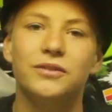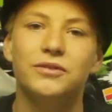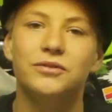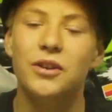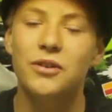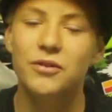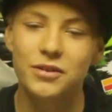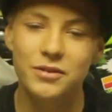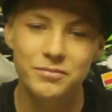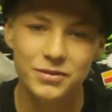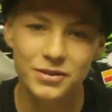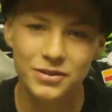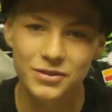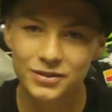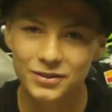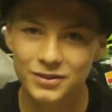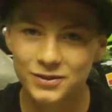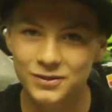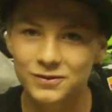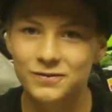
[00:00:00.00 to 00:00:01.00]
grown up in
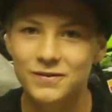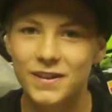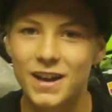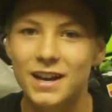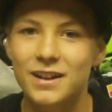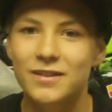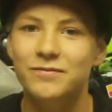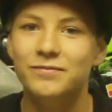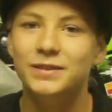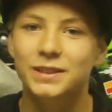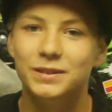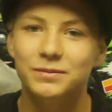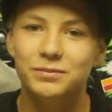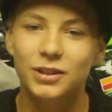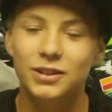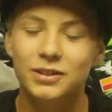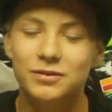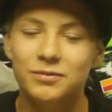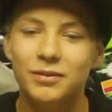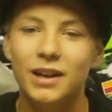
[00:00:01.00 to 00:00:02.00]
Northern Nevada. I've been
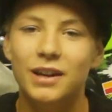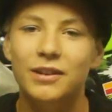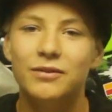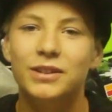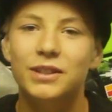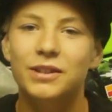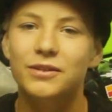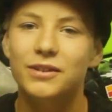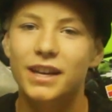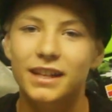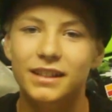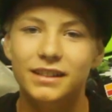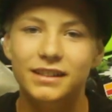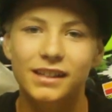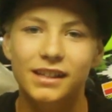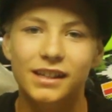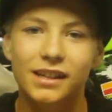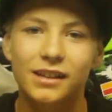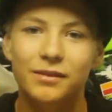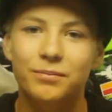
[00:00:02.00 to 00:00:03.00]
sponsored by Reno
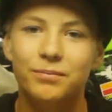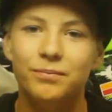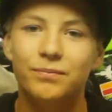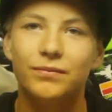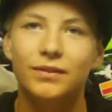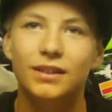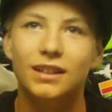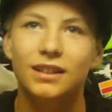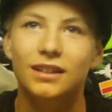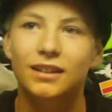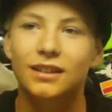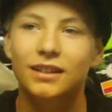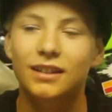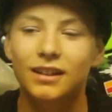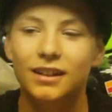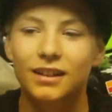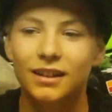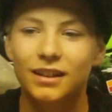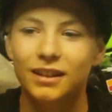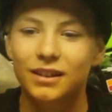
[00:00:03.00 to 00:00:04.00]
KTM,
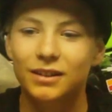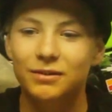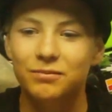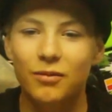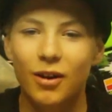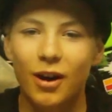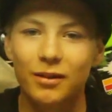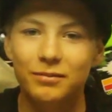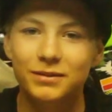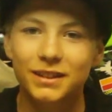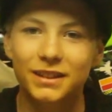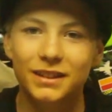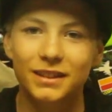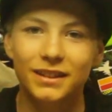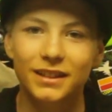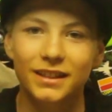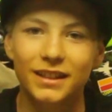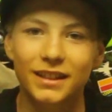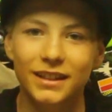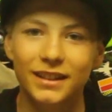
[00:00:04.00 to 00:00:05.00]
Mob
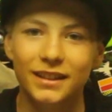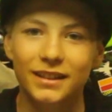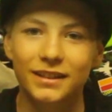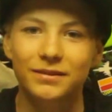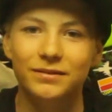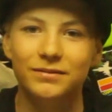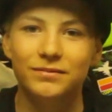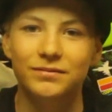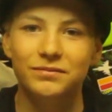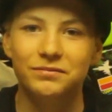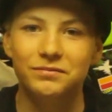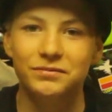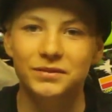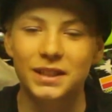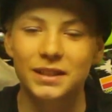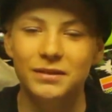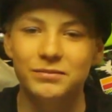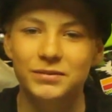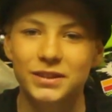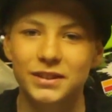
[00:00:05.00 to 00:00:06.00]
Syndicate,
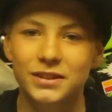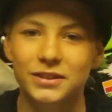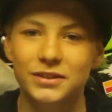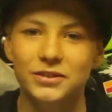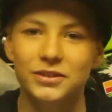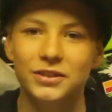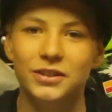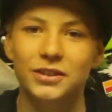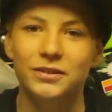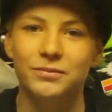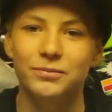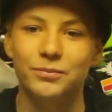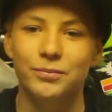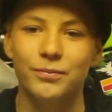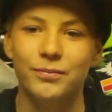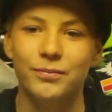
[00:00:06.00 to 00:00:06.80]
Team Sinister,